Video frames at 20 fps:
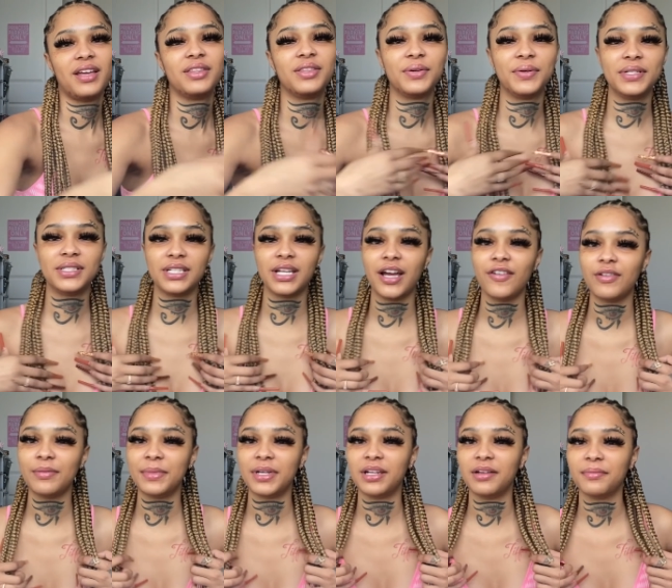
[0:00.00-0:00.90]
reason I
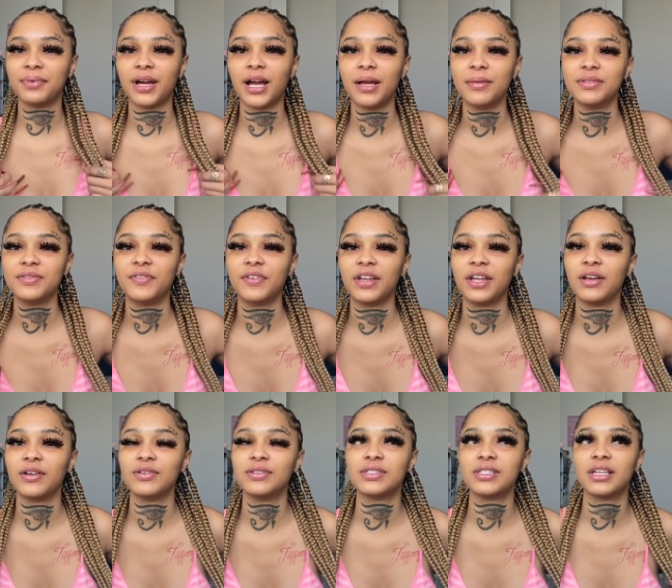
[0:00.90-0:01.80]
haven't been in Prime's
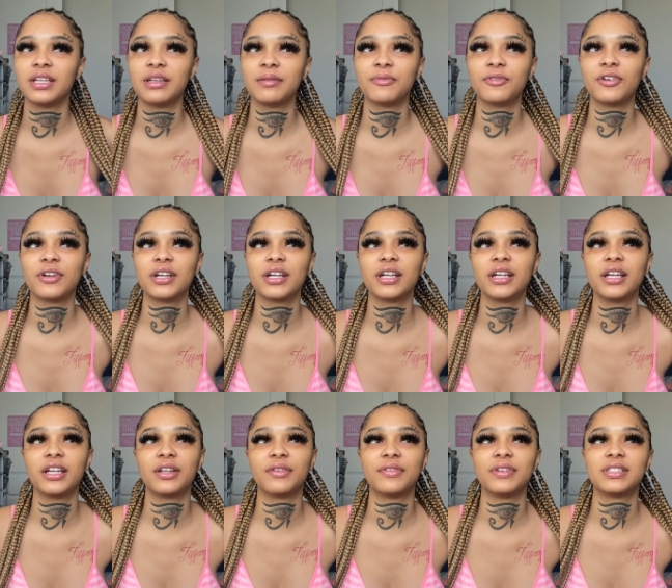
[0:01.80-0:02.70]
videos anymore
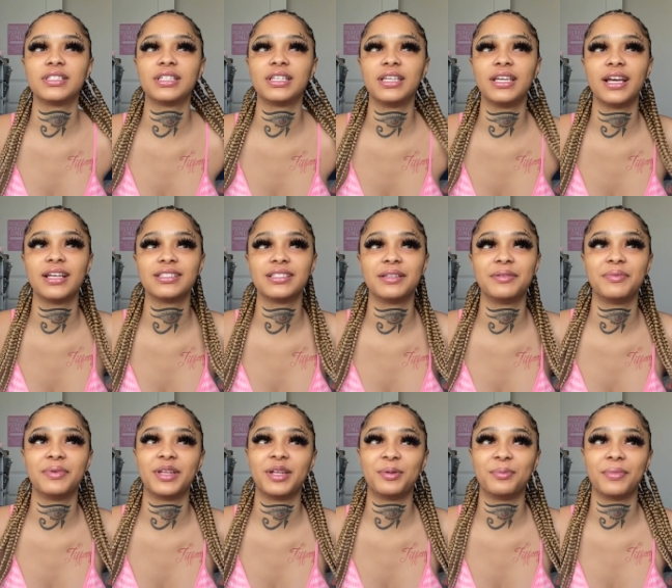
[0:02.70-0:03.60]
and the reason he hasn't
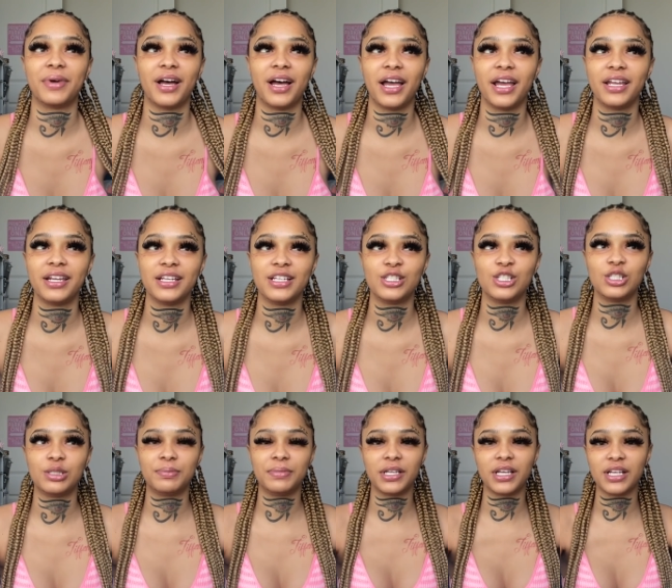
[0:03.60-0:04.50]
been in mine is
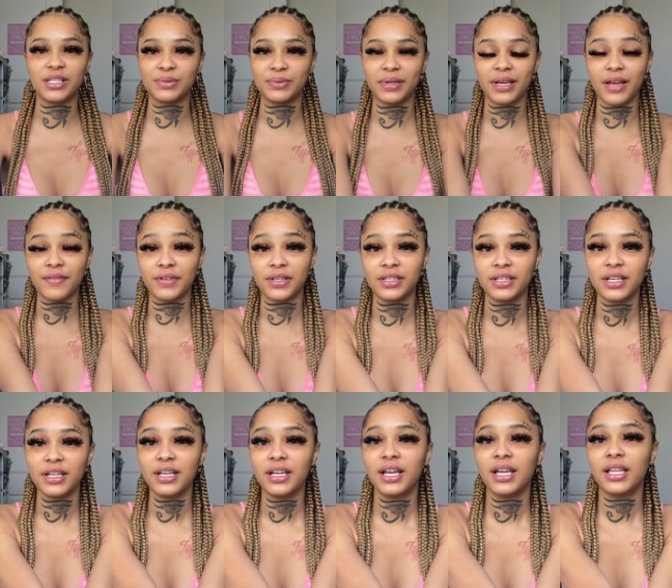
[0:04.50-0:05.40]
just because we haven't
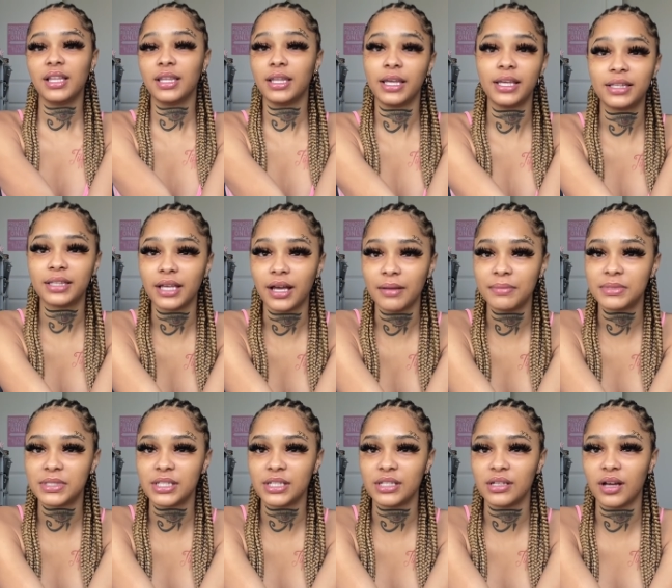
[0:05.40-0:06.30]
linked up
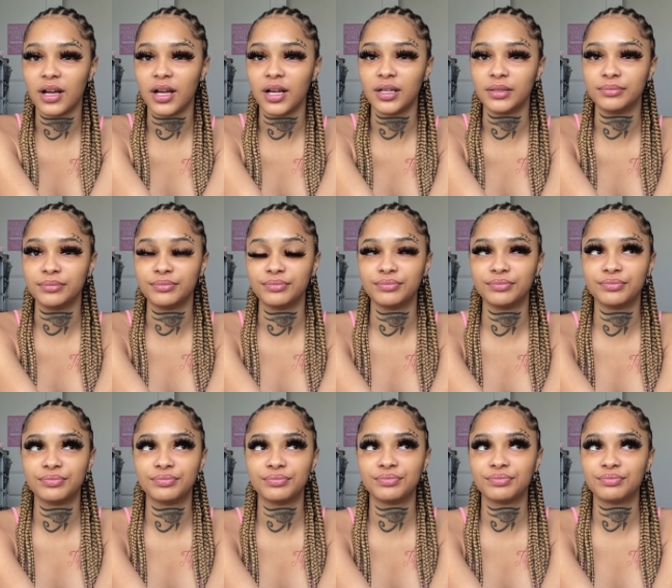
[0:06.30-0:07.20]
to
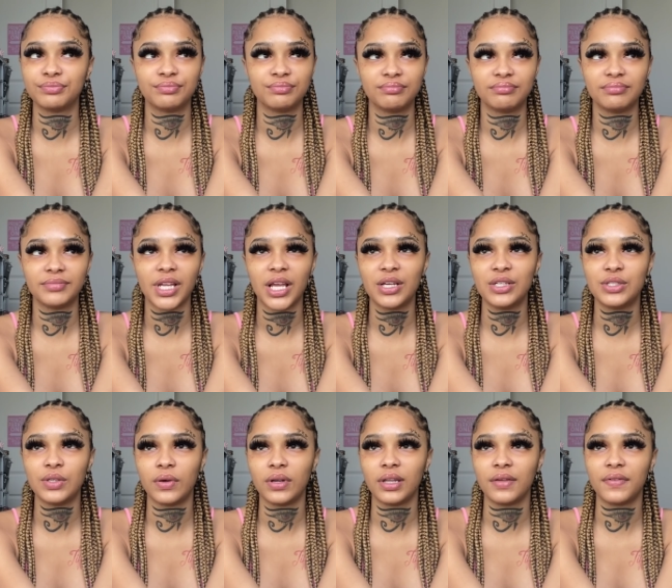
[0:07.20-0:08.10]

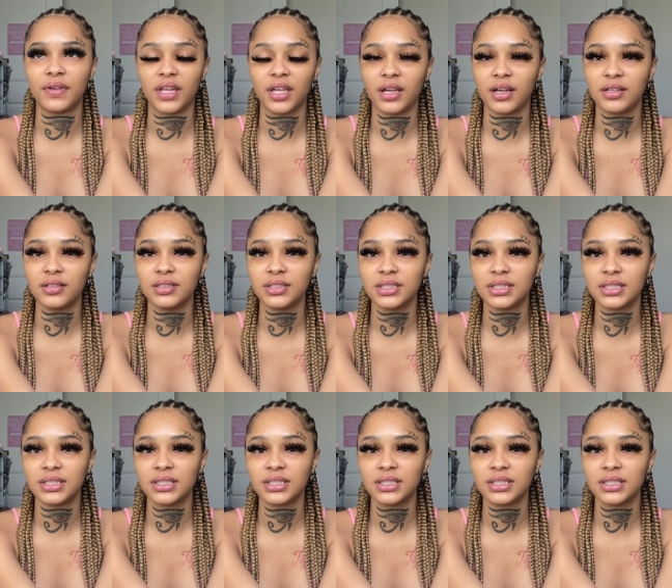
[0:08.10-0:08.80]
do any videos.